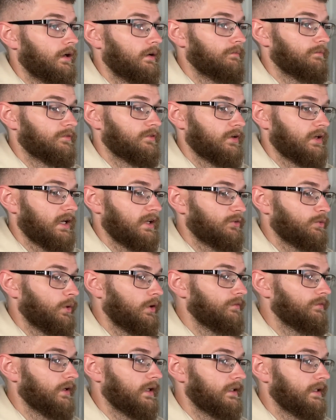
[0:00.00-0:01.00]
So yeah,
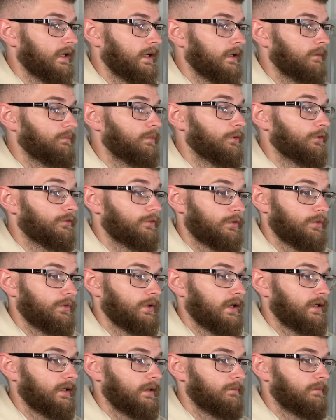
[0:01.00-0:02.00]
$12.99 plus
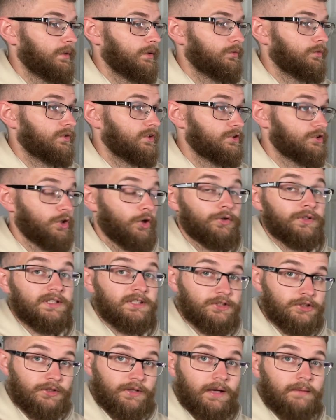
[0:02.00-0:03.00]
$2.99 postage on
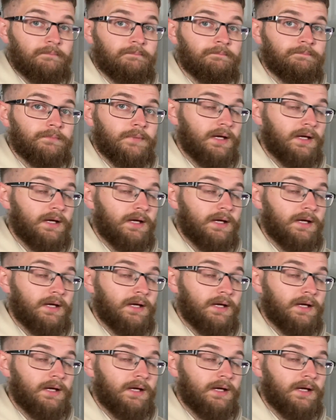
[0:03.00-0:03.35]
each of them,